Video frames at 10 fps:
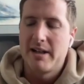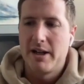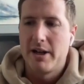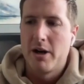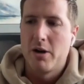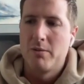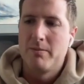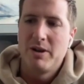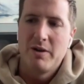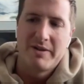
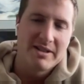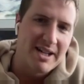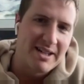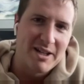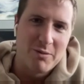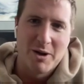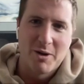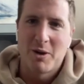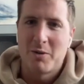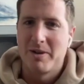you've decided that you want to
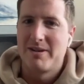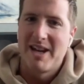work with